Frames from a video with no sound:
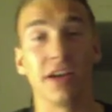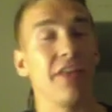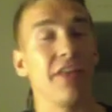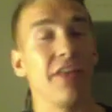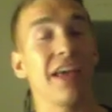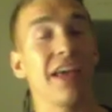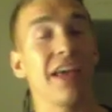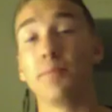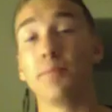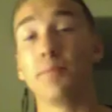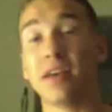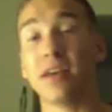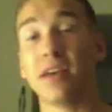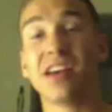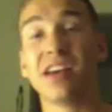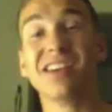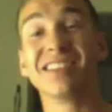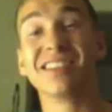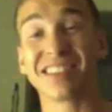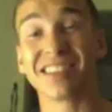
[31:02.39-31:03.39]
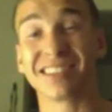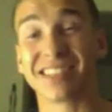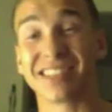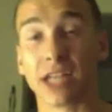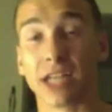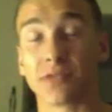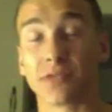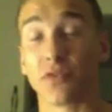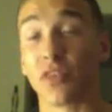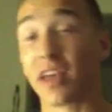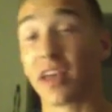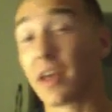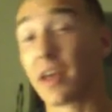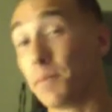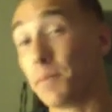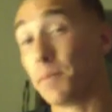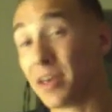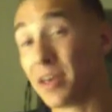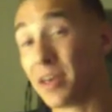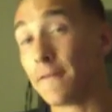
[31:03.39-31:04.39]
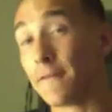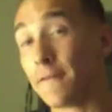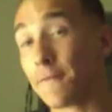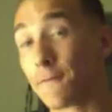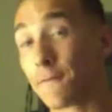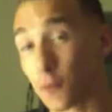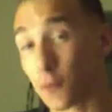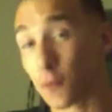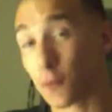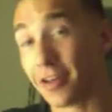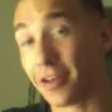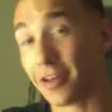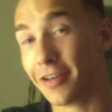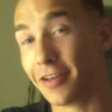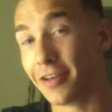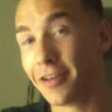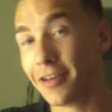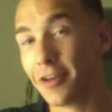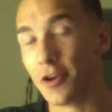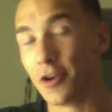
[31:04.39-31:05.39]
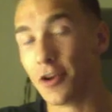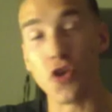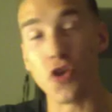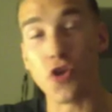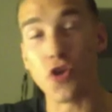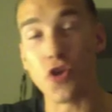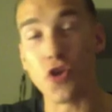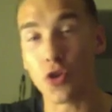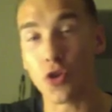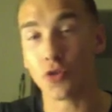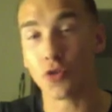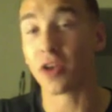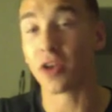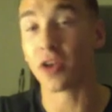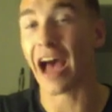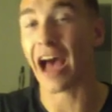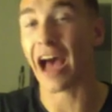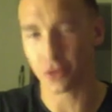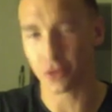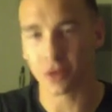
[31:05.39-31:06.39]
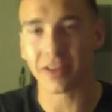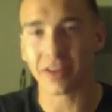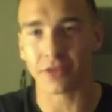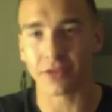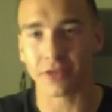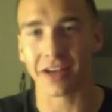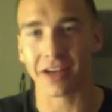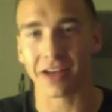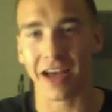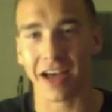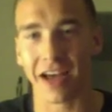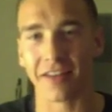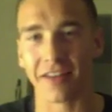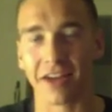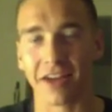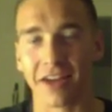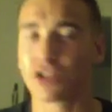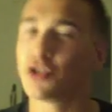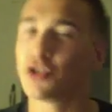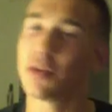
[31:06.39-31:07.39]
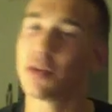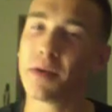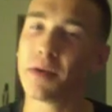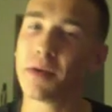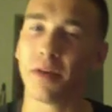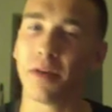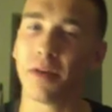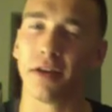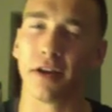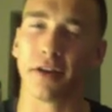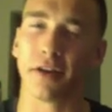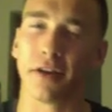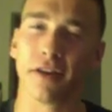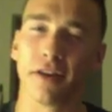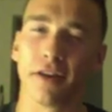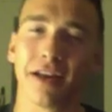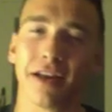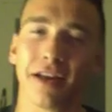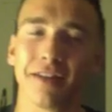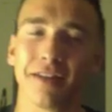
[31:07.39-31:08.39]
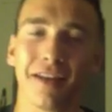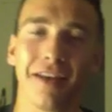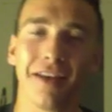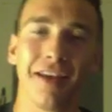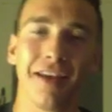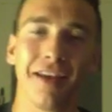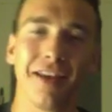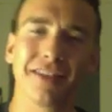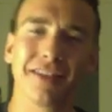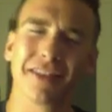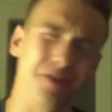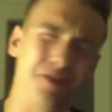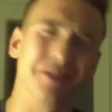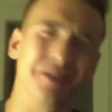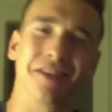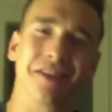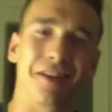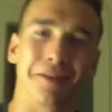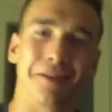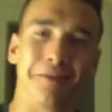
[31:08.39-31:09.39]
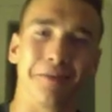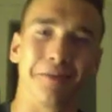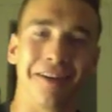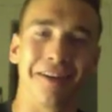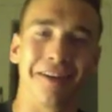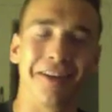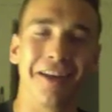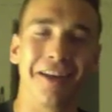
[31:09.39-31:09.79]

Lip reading: They can be successful. They can be free. So I told that to a guy the other day. I was like, you can be a millionaire. You know that? What are you talking about?